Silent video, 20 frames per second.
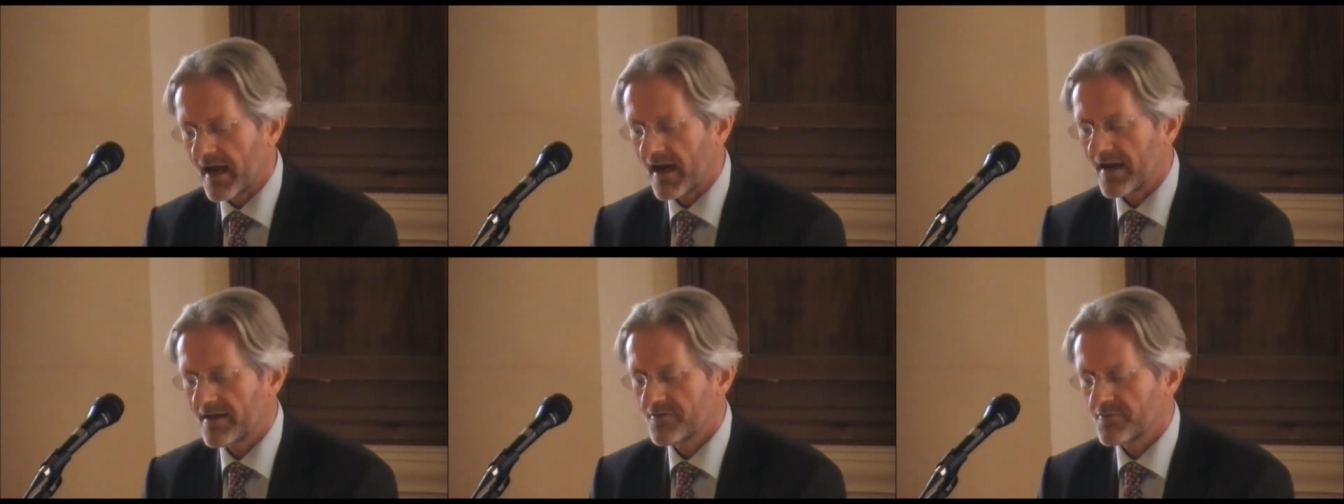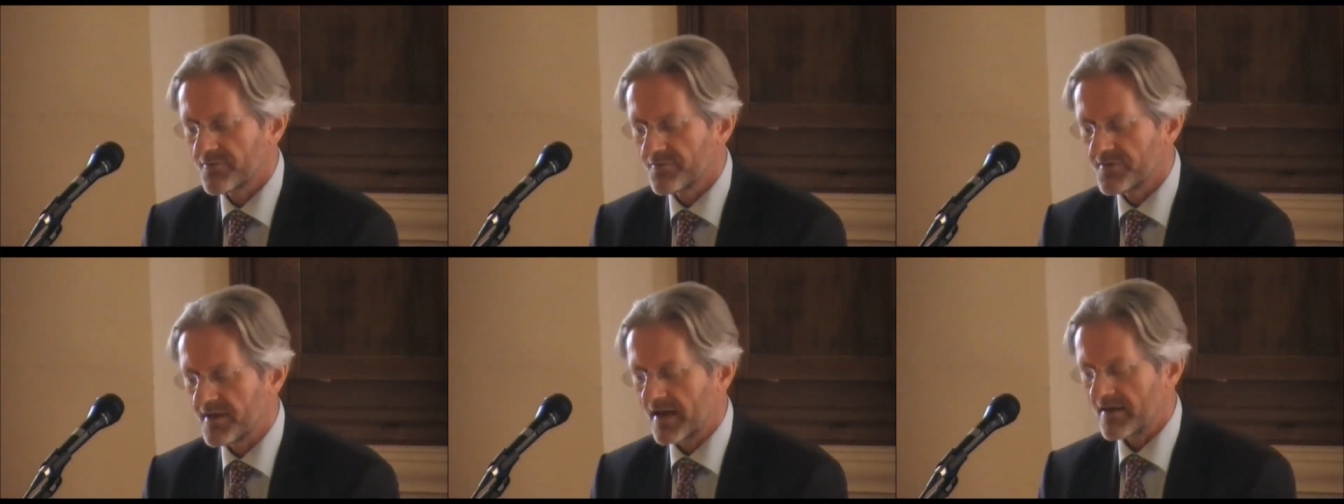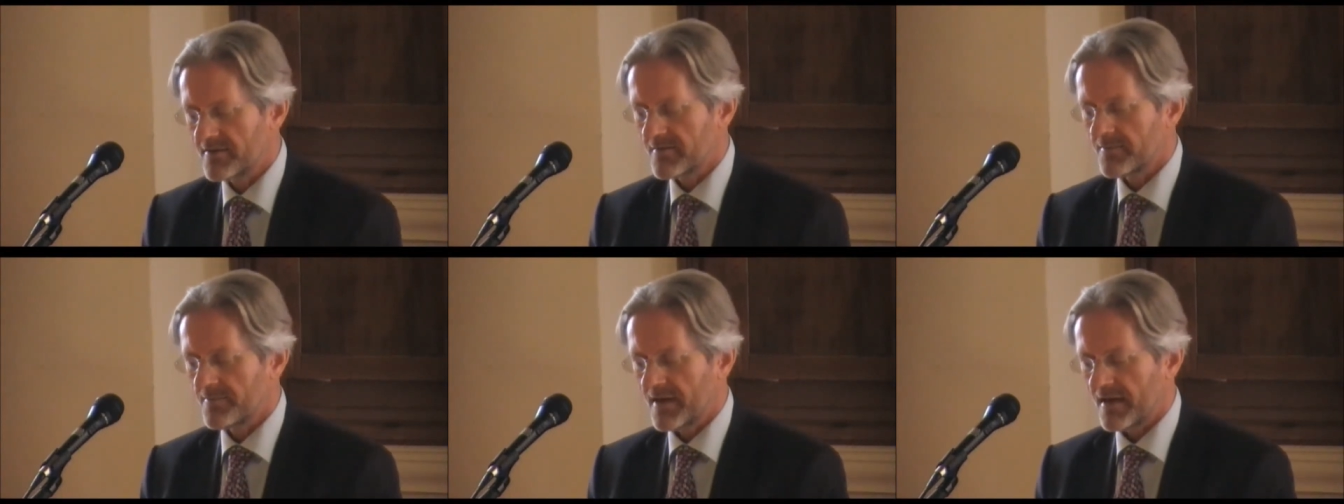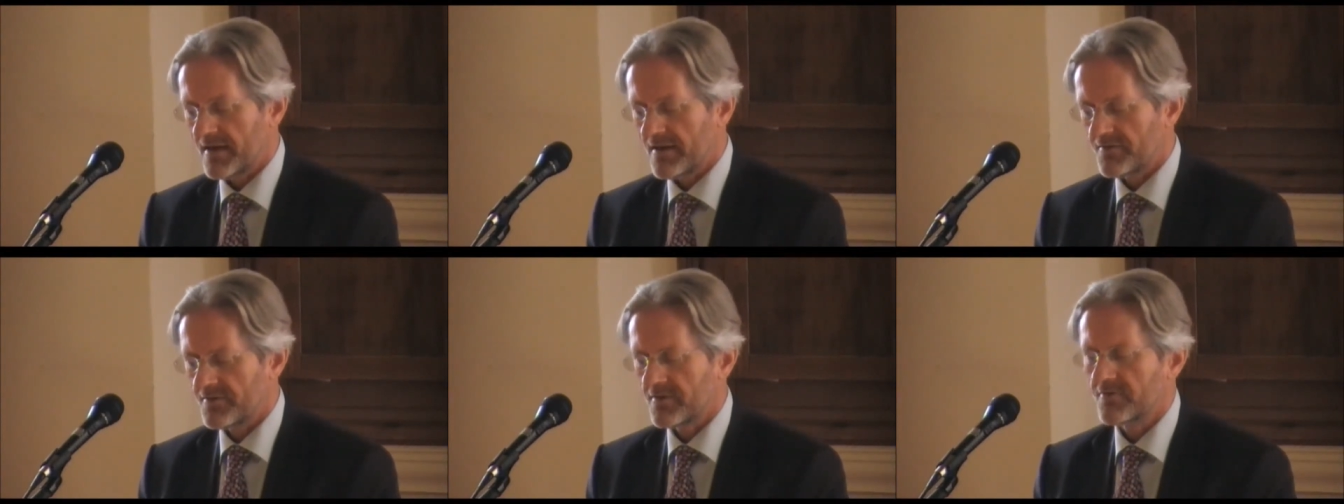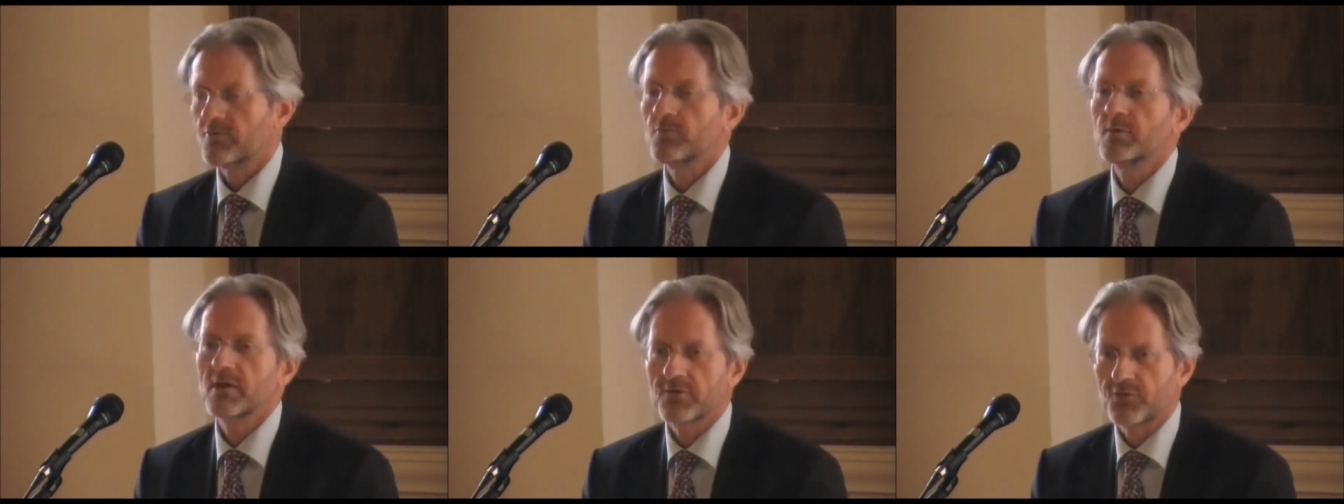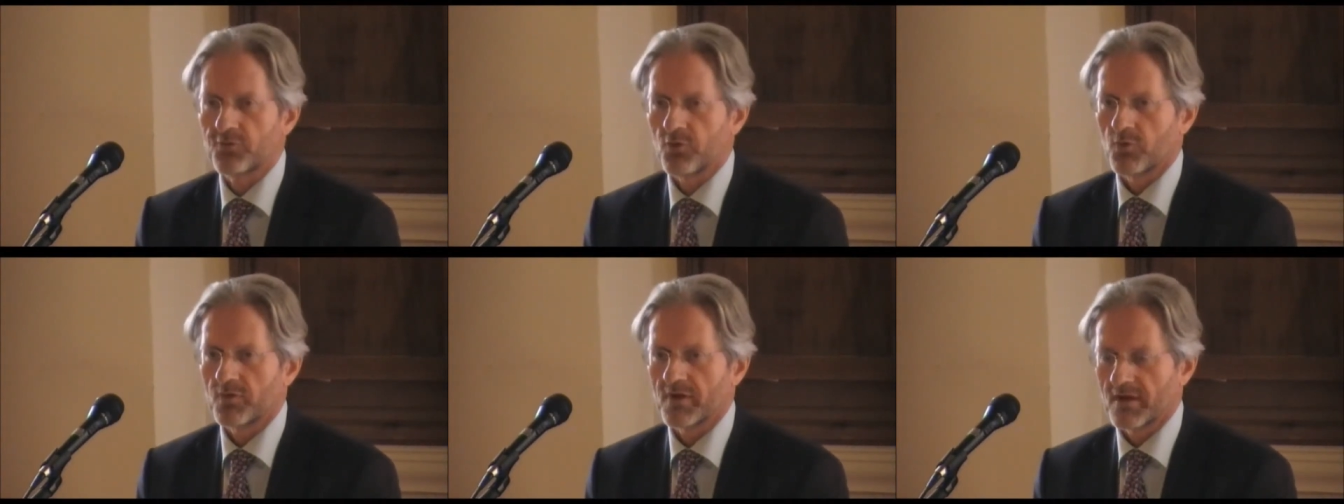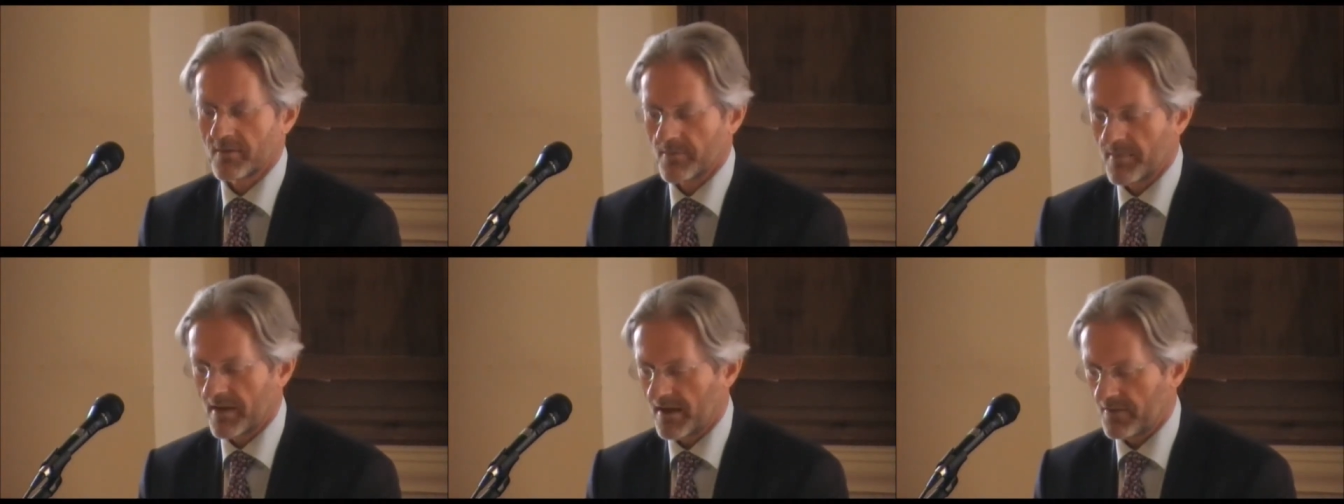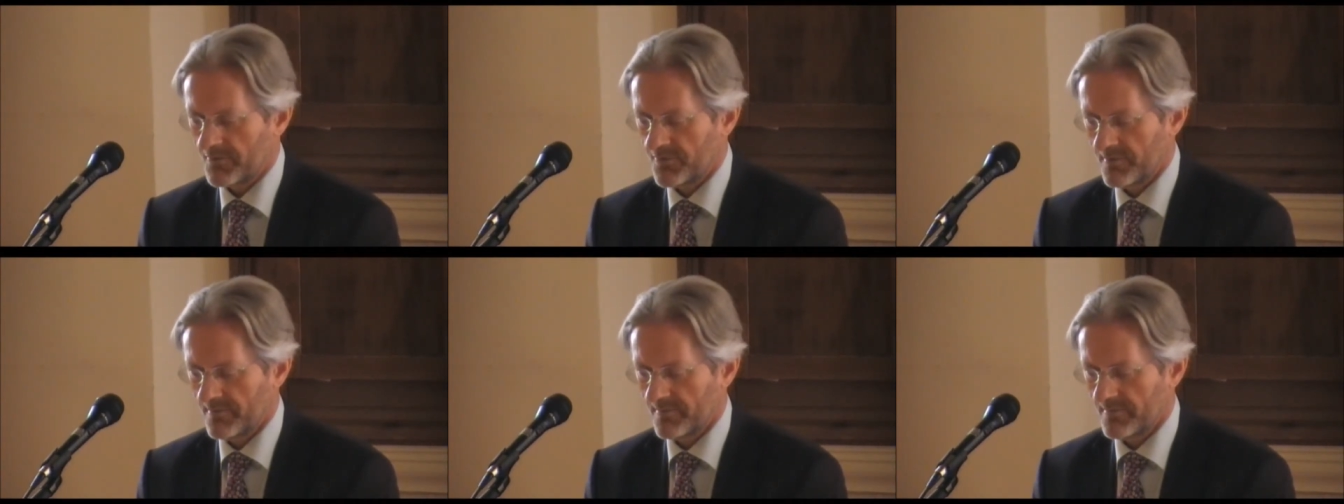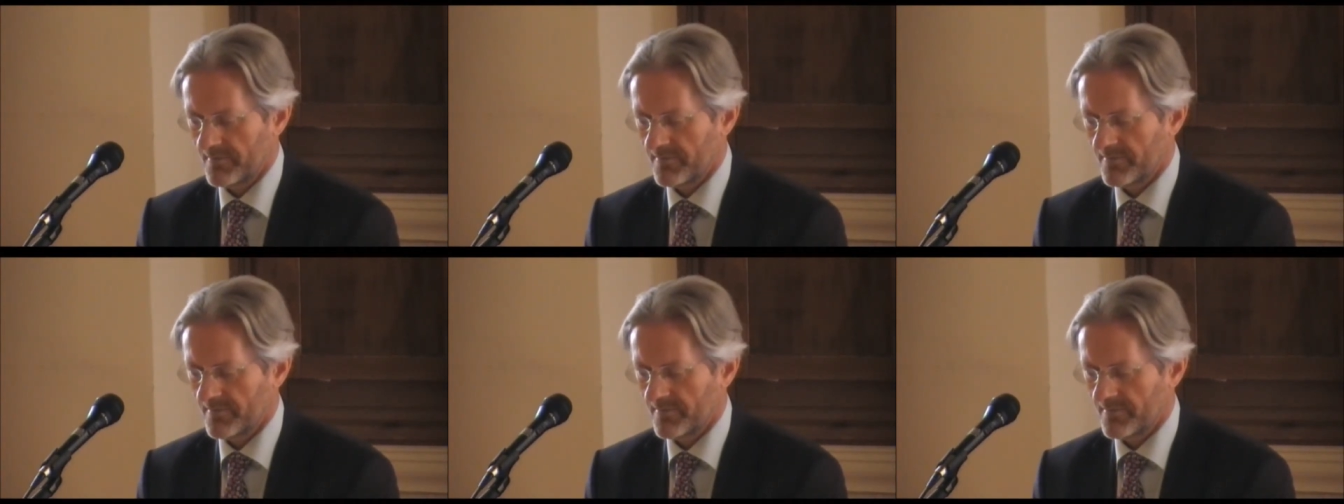kinds of databases we are talking about.